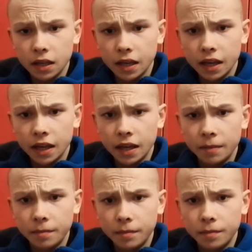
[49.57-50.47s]

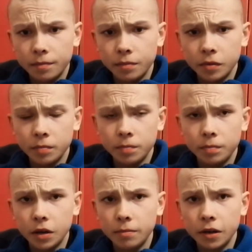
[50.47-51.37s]

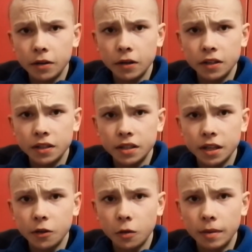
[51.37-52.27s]
But Poland,
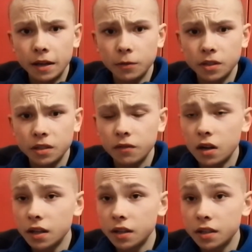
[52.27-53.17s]
they got a penalty
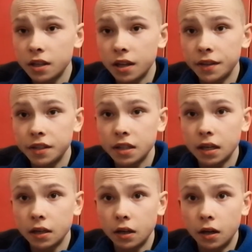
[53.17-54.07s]
right at the start of the
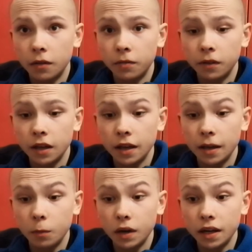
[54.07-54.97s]
second half
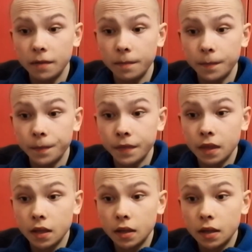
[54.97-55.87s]
when
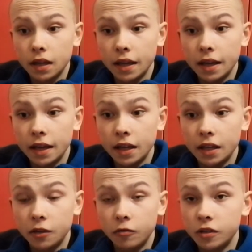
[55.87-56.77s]

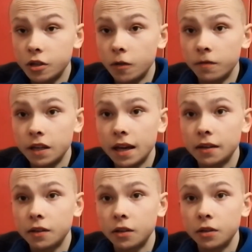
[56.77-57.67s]

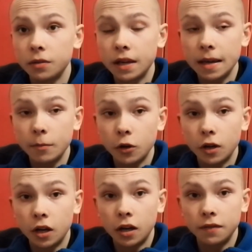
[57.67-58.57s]
Krychowiak, who came on
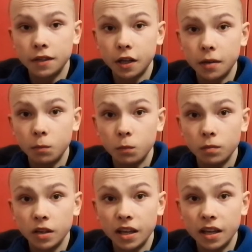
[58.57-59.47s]
at half-time,
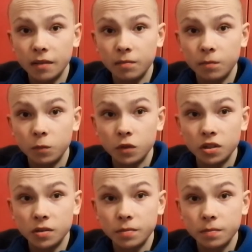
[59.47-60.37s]

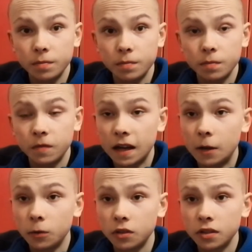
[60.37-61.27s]
was
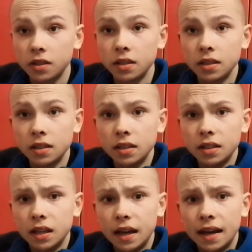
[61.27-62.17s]
fouled.
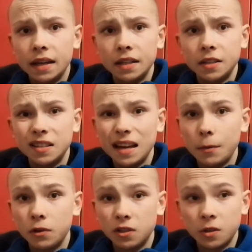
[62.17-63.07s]
And
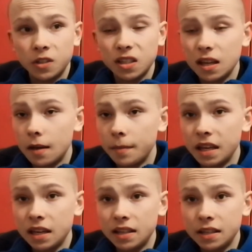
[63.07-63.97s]
Lewandowski, I mean, he